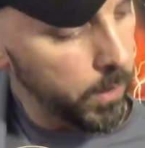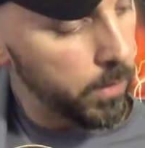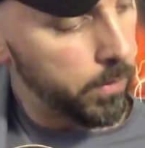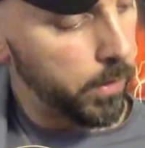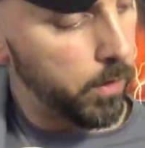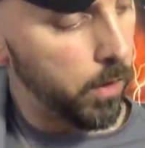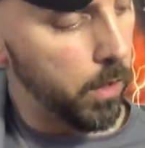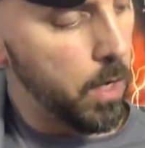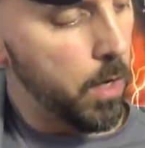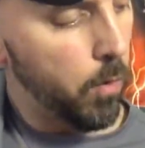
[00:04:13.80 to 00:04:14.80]
stick our
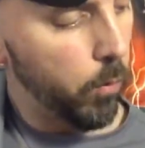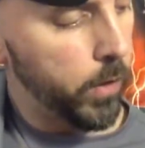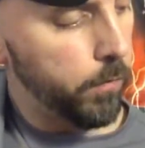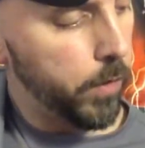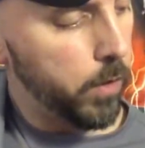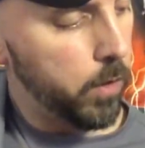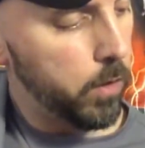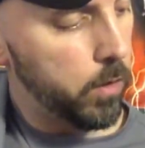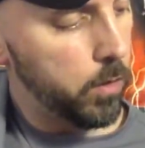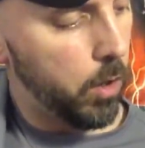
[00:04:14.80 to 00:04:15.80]
ring finger
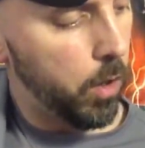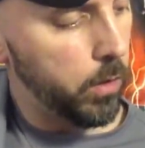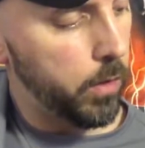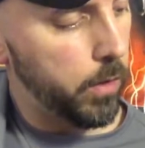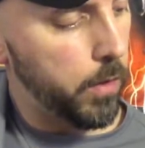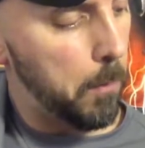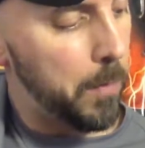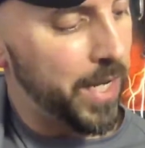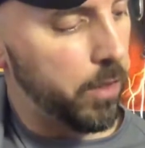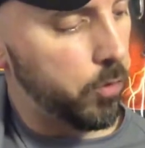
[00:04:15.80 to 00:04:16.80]
on the
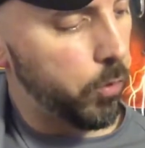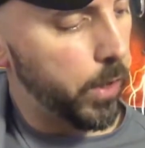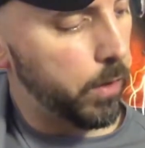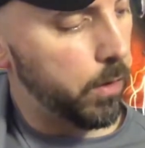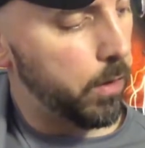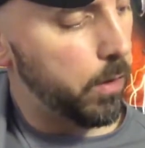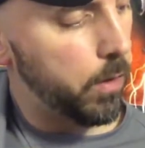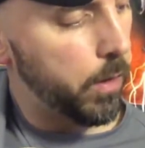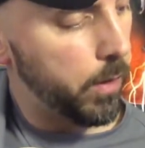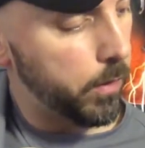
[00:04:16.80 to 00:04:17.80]
B string,
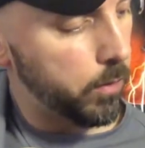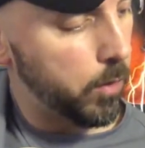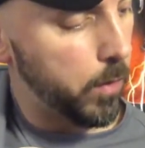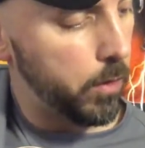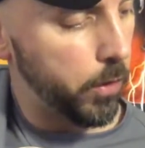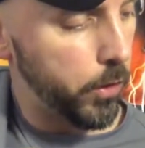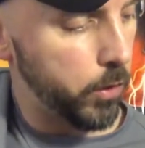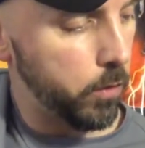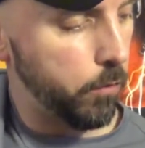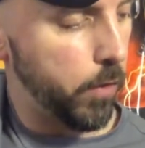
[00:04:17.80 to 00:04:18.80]
and it's going to be on the
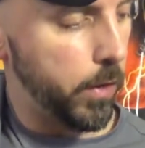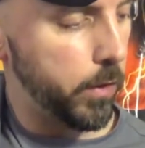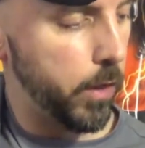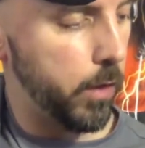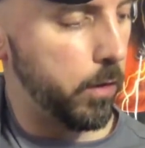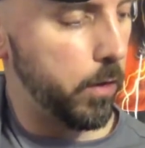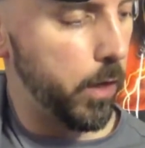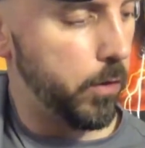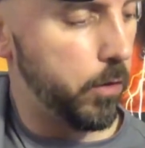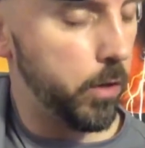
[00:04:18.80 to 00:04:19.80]
3rd fret there,
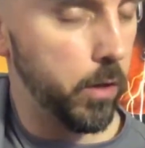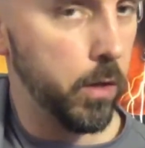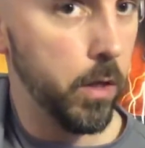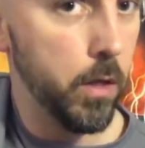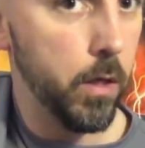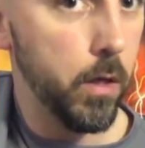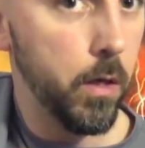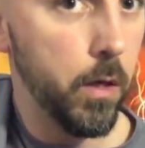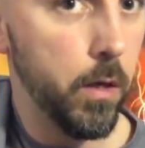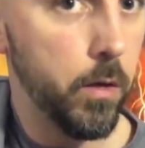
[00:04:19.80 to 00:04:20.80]
and you're going to
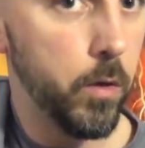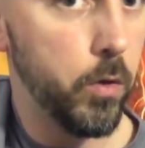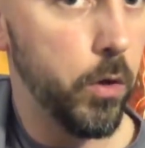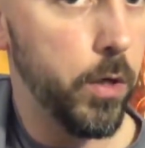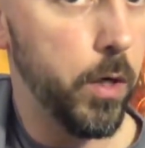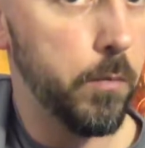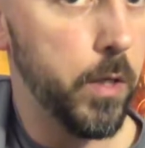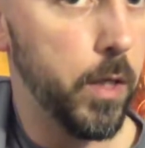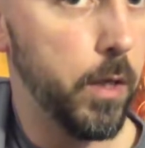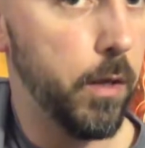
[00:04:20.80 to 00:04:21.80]
use your thumb
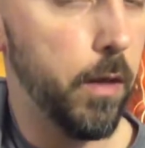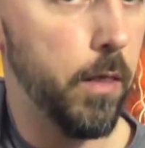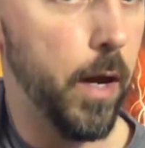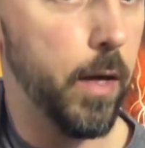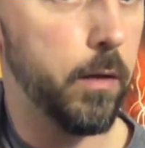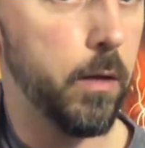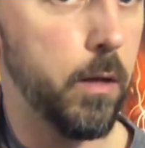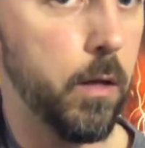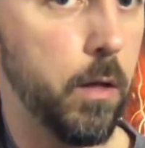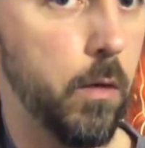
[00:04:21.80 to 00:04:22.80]
to hit that
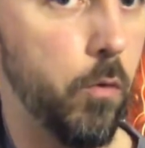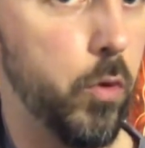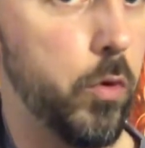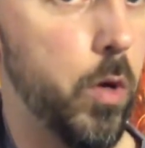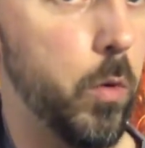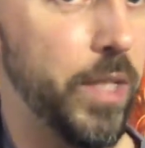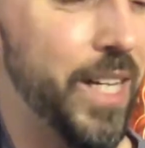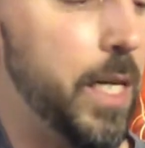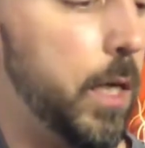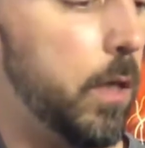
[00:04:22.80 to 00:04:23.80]
root note
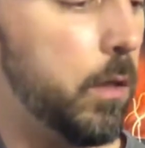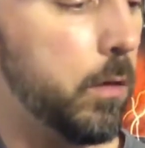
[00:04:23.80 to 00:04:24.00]
E,